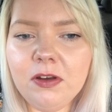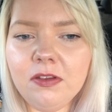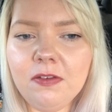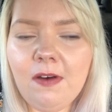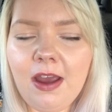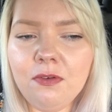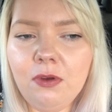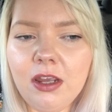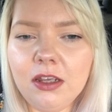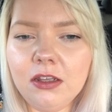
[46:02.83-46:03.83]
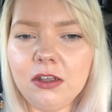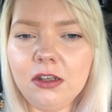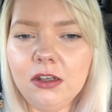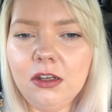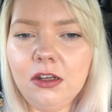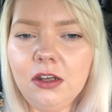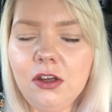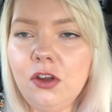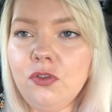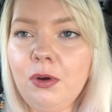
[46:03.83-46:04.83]
because if I ring
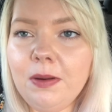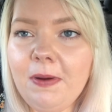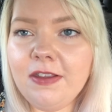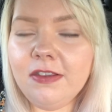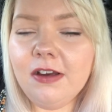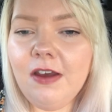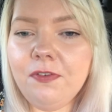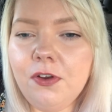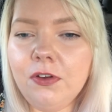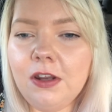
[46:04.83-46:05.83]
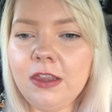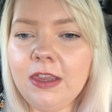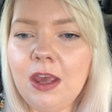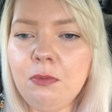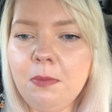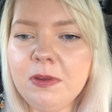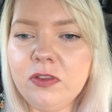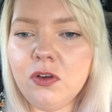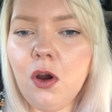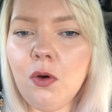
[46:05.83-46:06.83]
at 20 past 11 and they want me
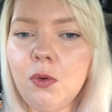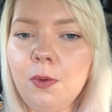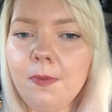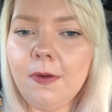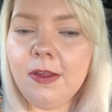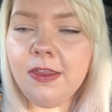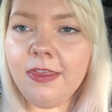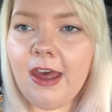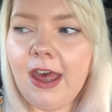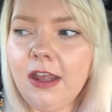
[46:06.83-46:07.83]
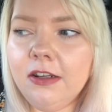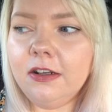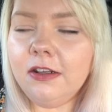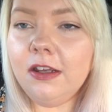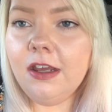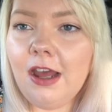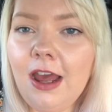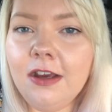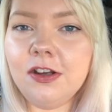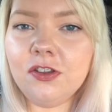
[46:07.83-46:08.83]
to go then,
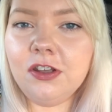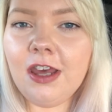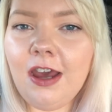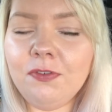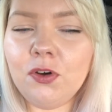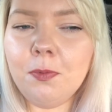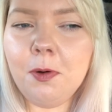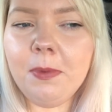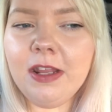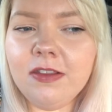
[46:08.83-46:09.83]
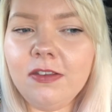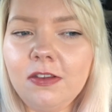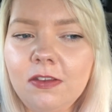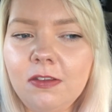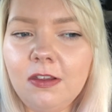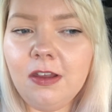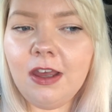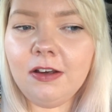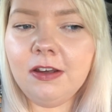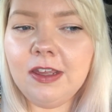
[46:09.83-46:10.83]
I literally have a couple of minutes to
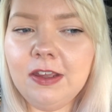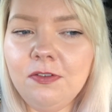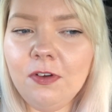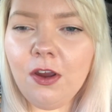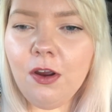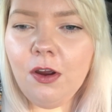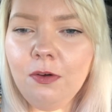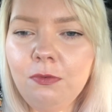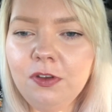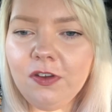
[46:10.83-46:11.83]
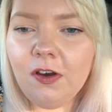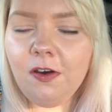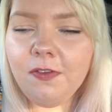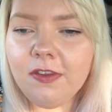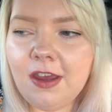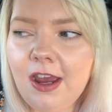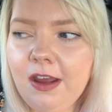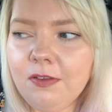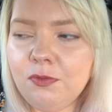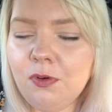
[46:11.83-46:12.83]
like leave. Whereas a lot of the
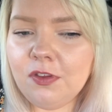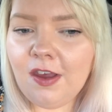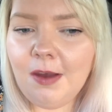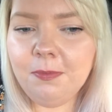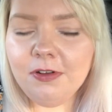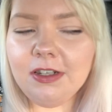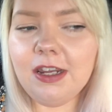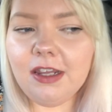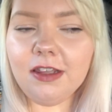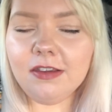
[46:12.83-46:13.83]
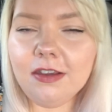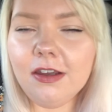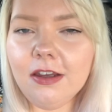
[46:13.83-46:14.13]
times what's happened is